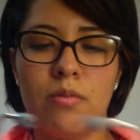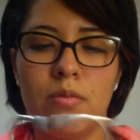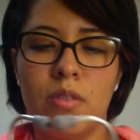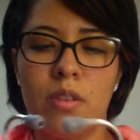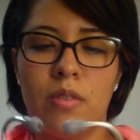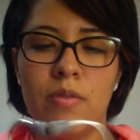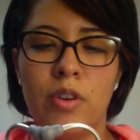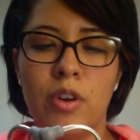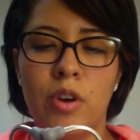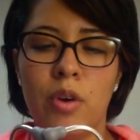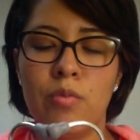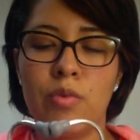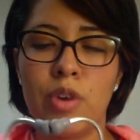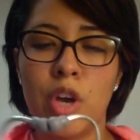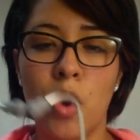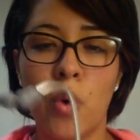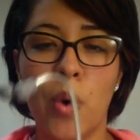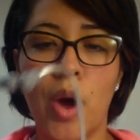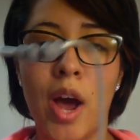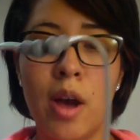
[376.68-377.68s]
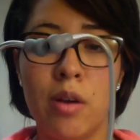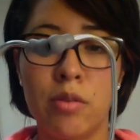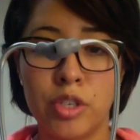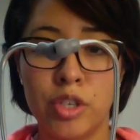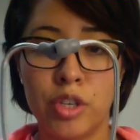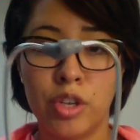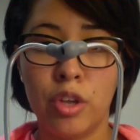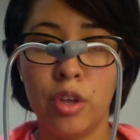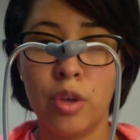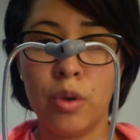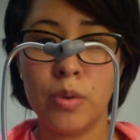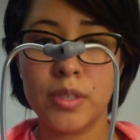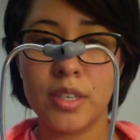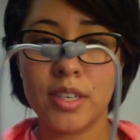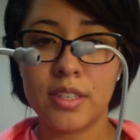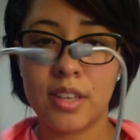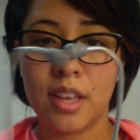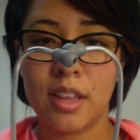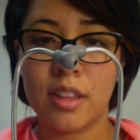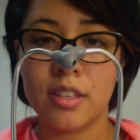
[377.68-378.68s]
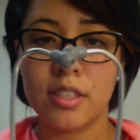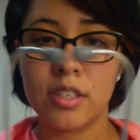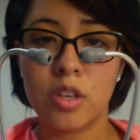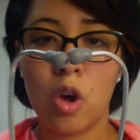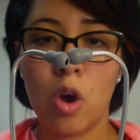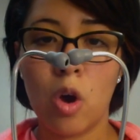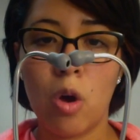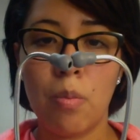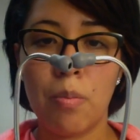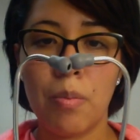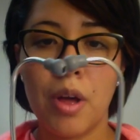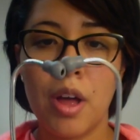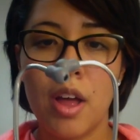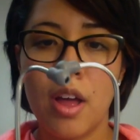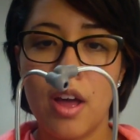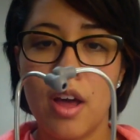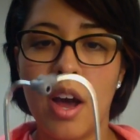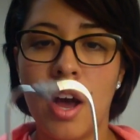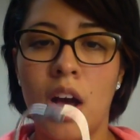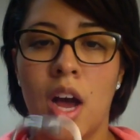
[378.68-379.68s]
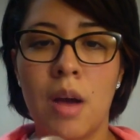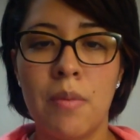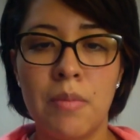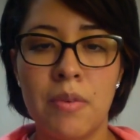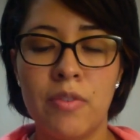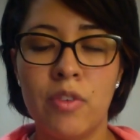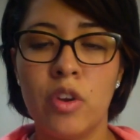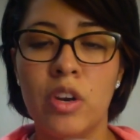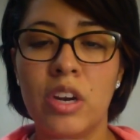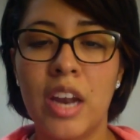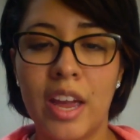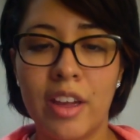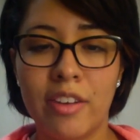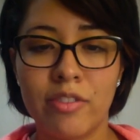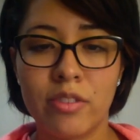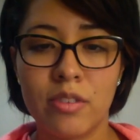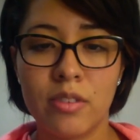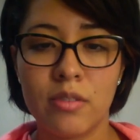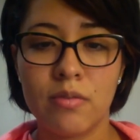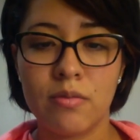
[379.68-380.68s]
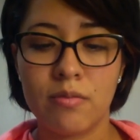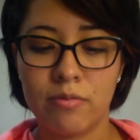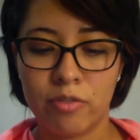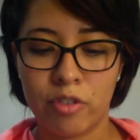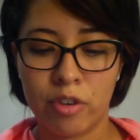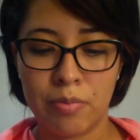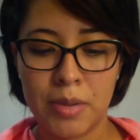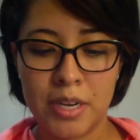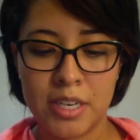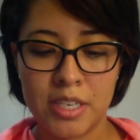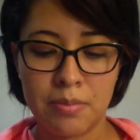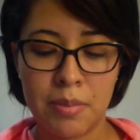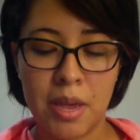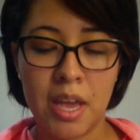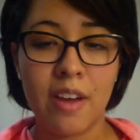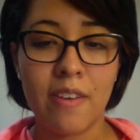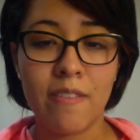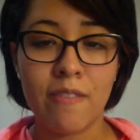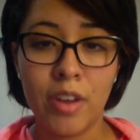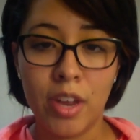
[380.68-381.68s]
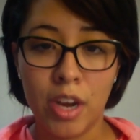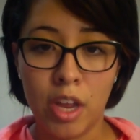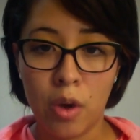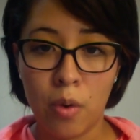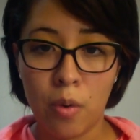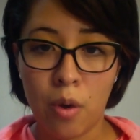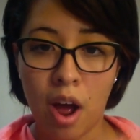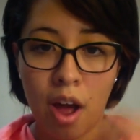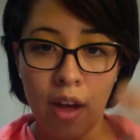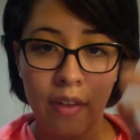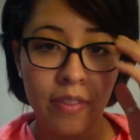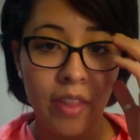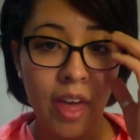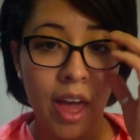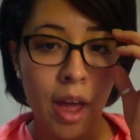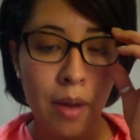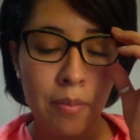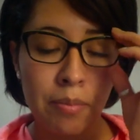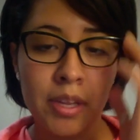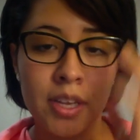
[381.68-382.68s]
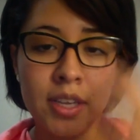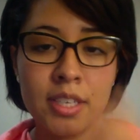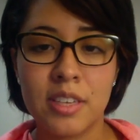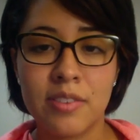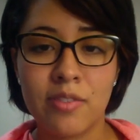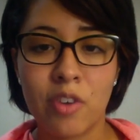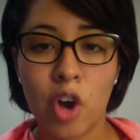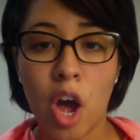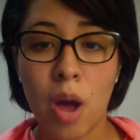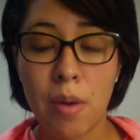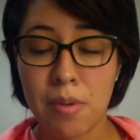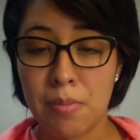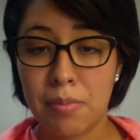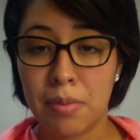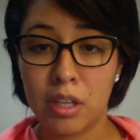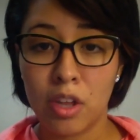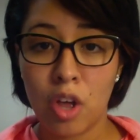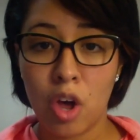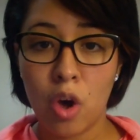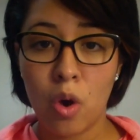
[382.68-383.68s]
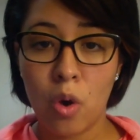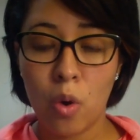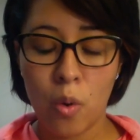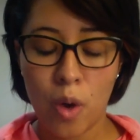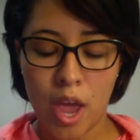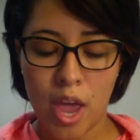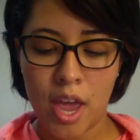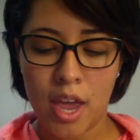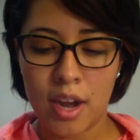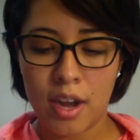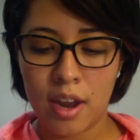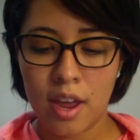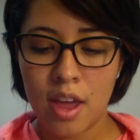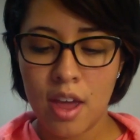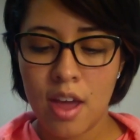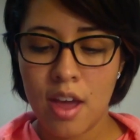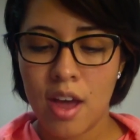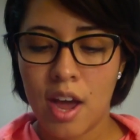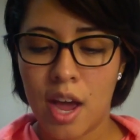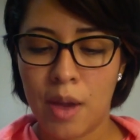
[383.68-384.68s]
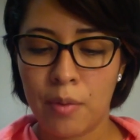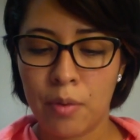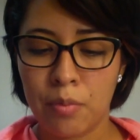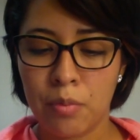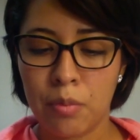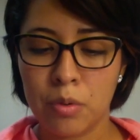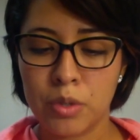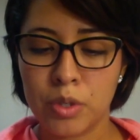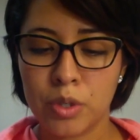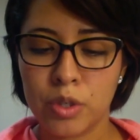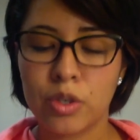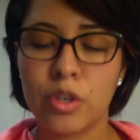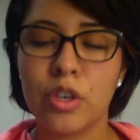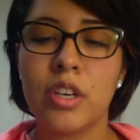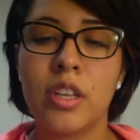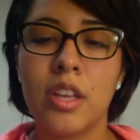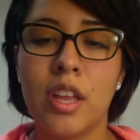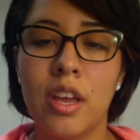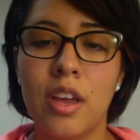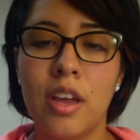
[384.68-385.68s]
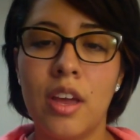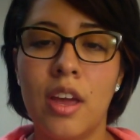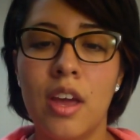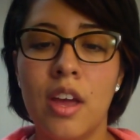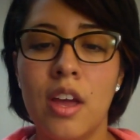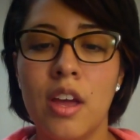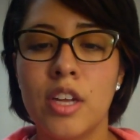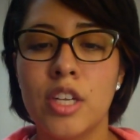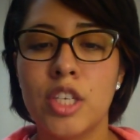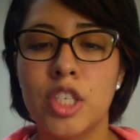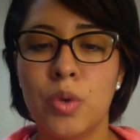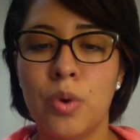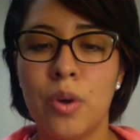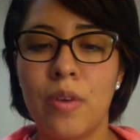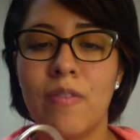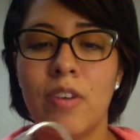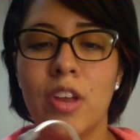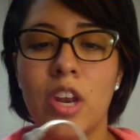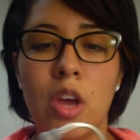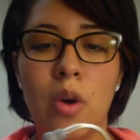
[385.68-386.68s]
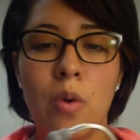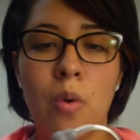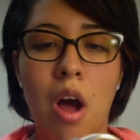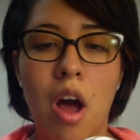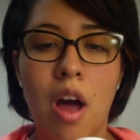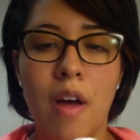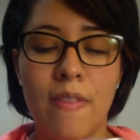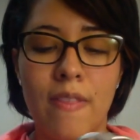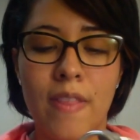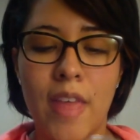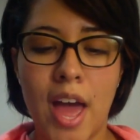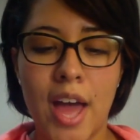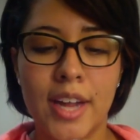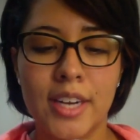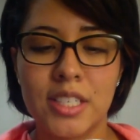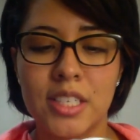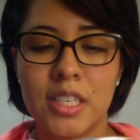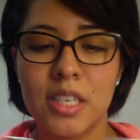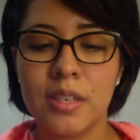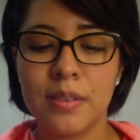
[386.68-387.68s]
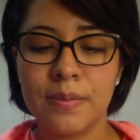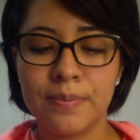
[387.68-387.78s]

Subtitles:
if you don't know how to use a stethoscope, if you'd like for me to make a video on that, please leave a comment below, and I will most certainly do a video on that.